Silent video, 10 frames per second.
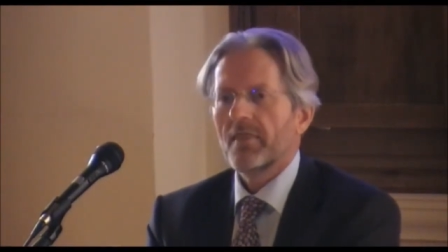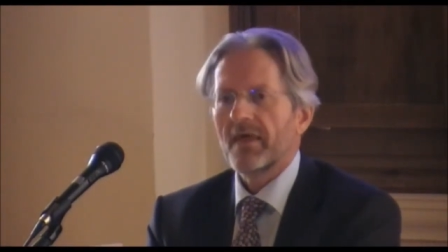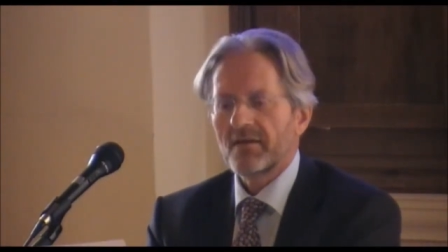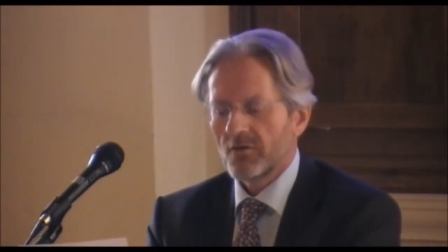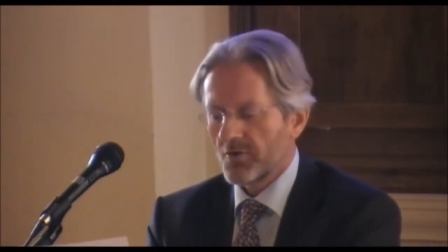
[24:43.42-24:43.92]

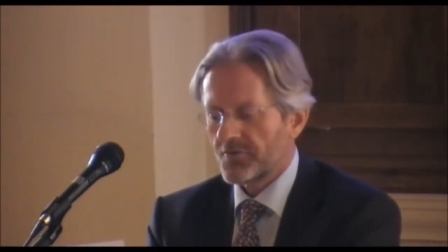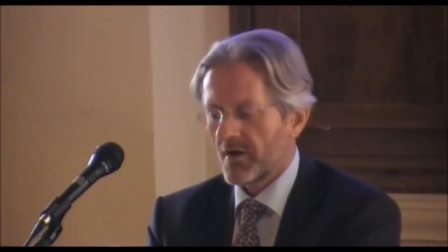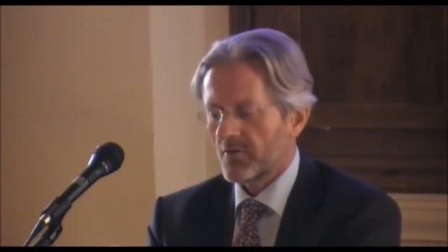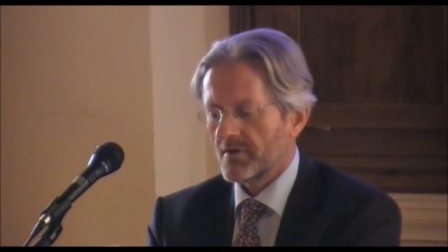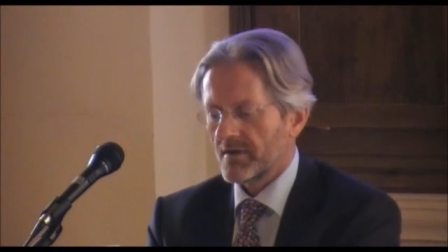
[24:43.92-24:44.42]
They
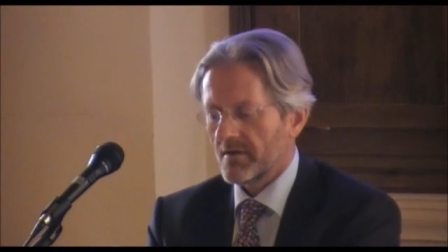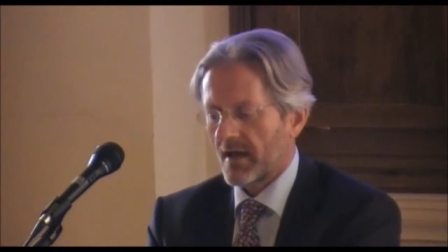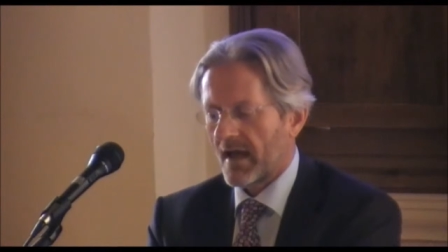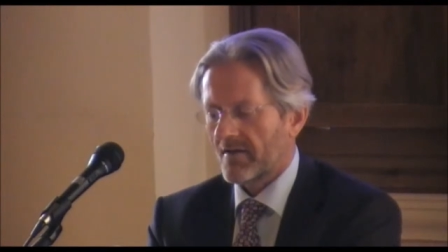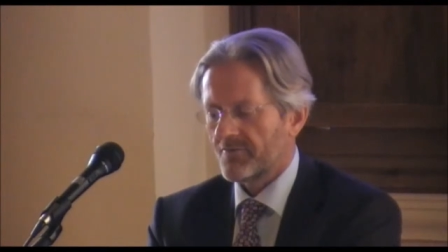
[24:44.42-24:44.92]
not only
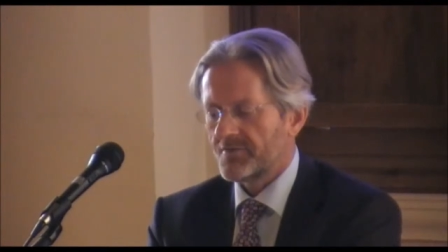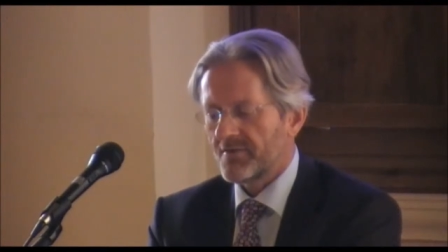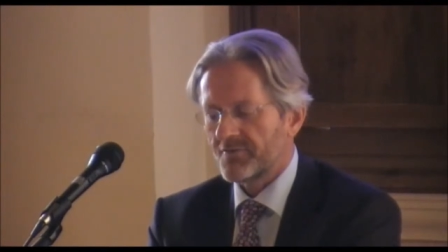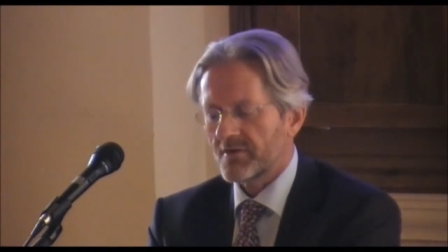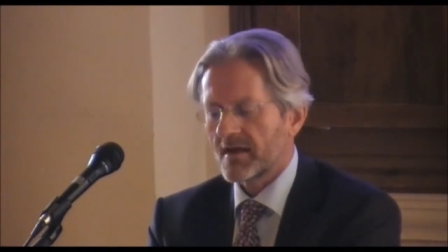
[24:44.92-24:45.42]
have
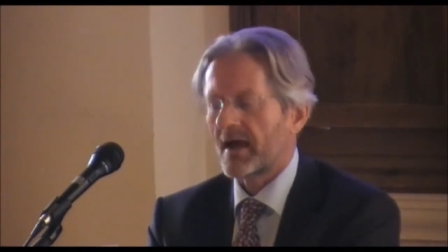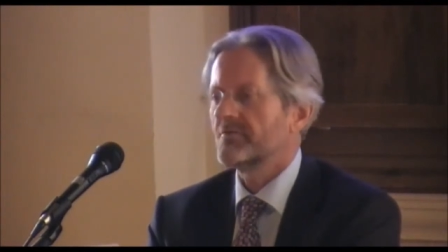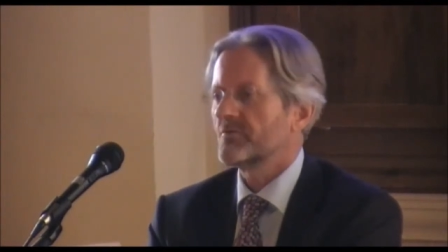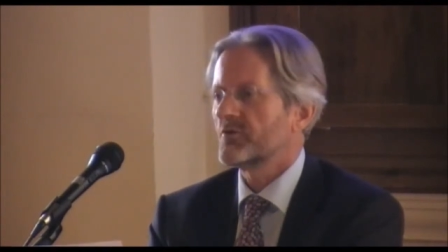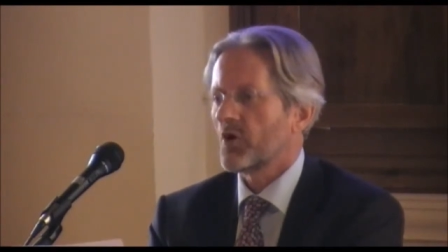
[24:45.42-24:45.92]
different
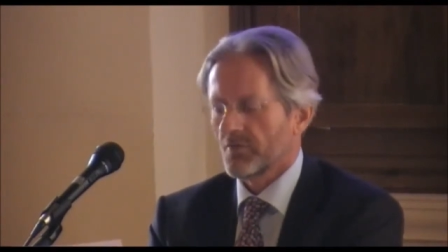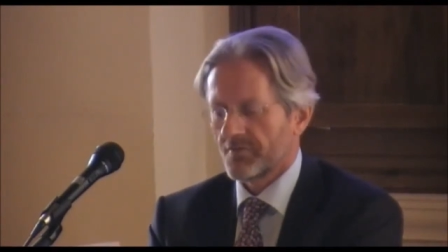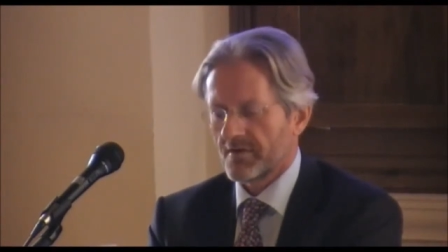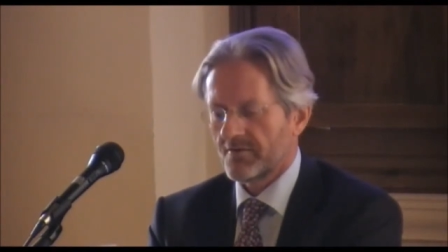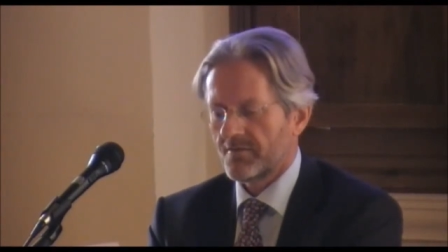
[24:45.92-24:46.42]
kinds of
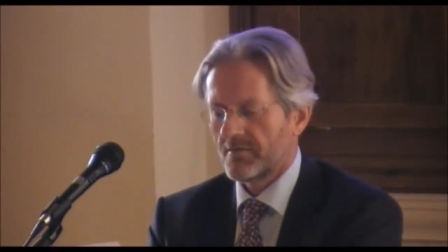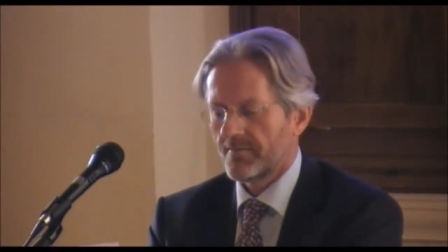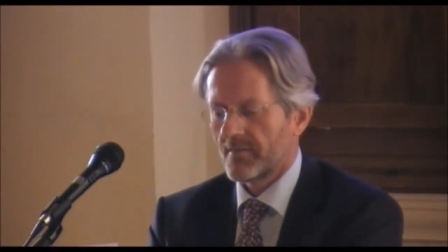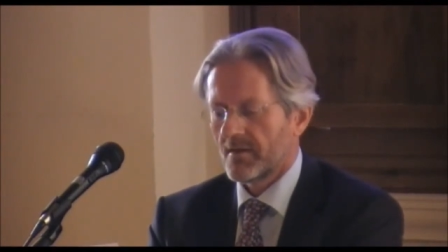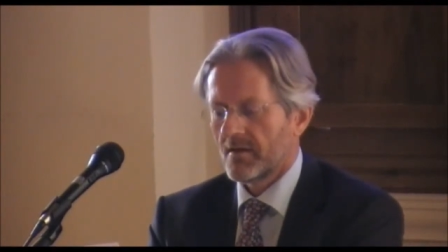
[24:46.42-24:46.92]
contents,
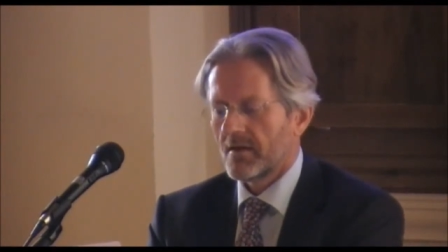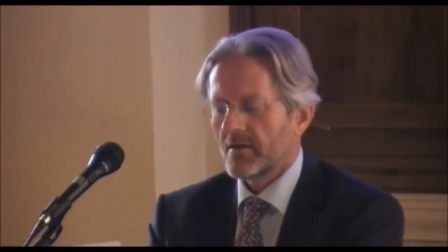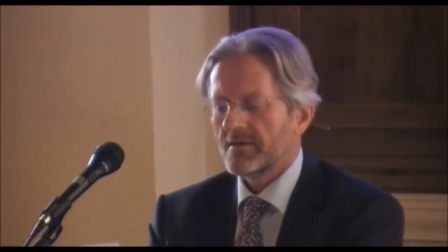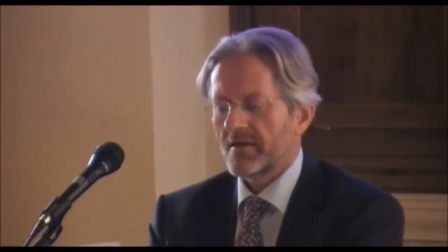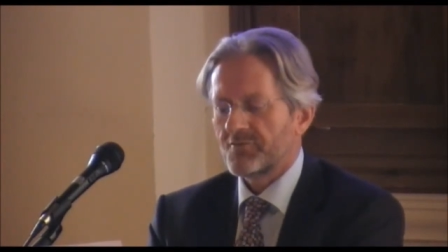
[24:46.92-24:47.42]

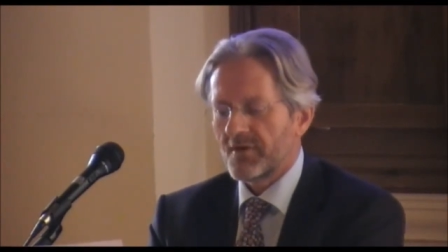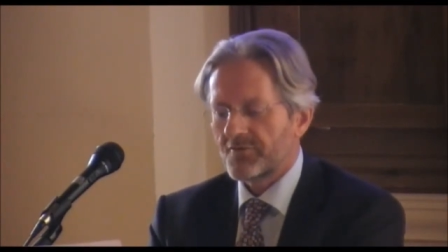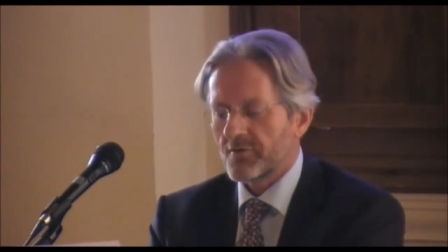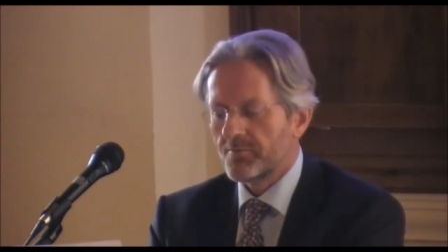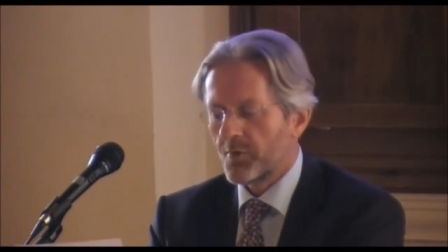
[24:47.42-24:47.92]
they have
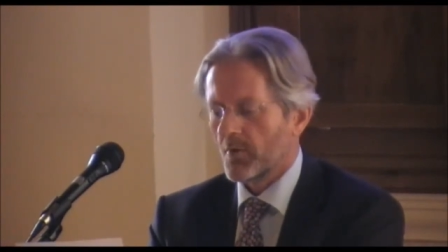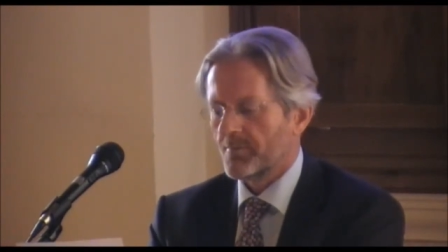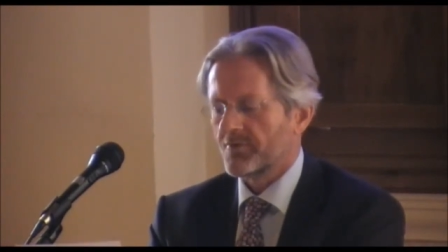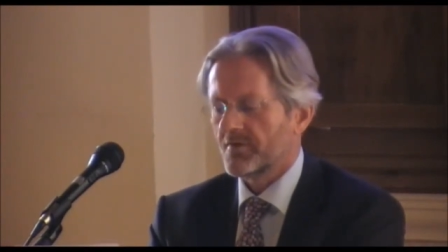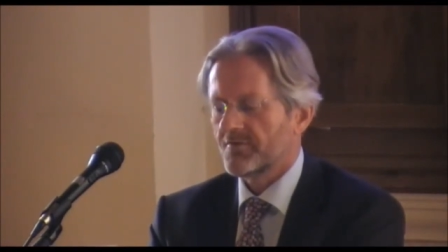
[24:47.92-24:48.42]
different
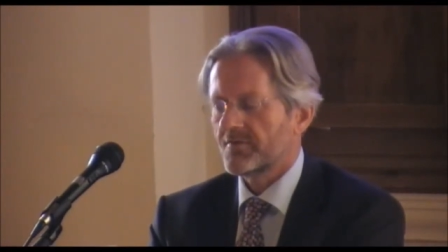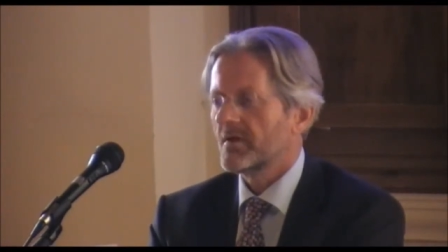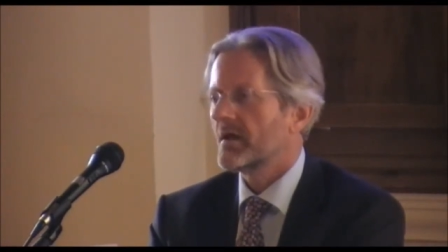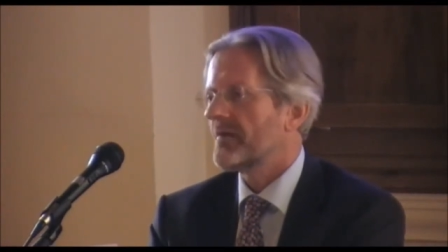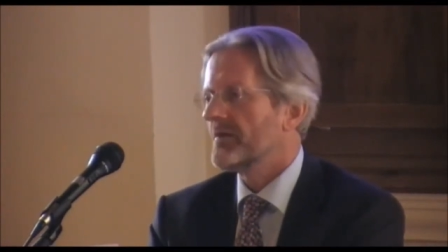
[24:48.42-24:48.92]

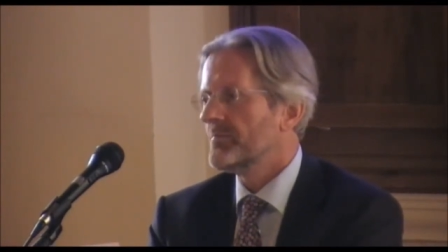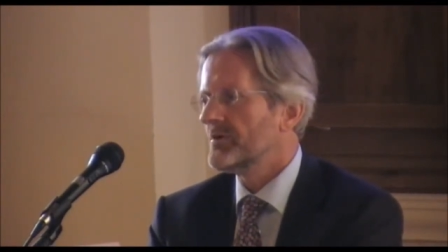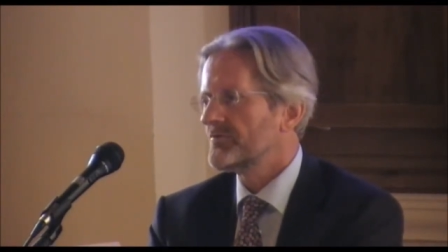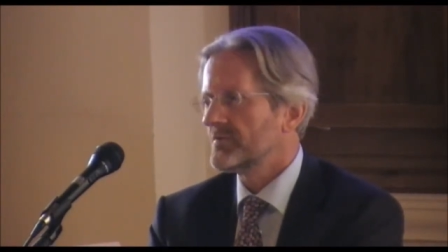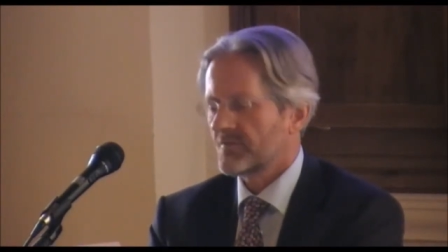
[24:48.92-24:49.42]
purposes and
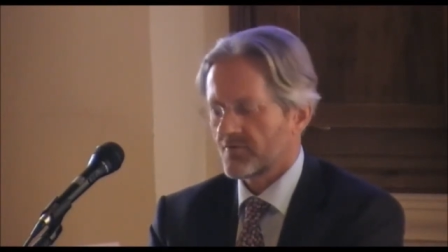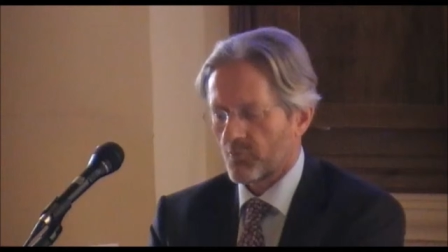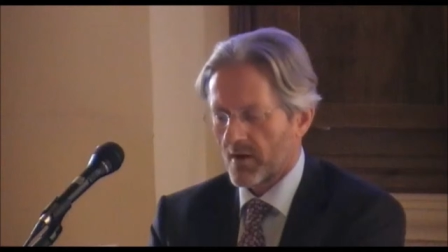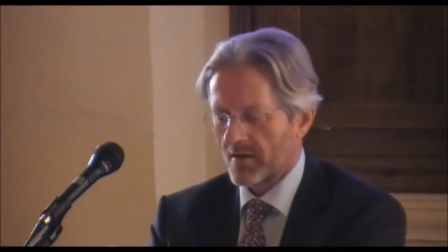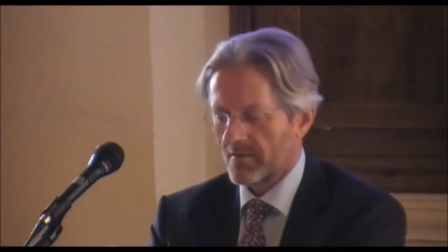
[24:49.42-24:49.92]
ambitions
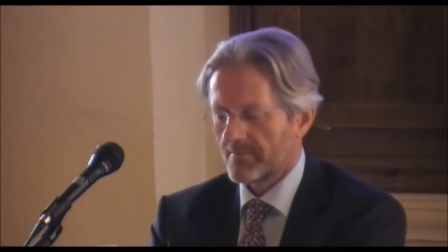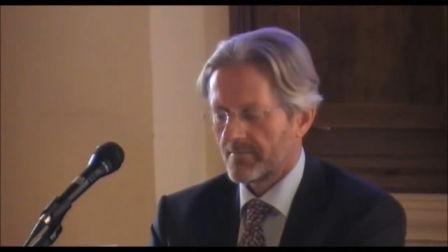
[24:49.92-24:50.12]
as well.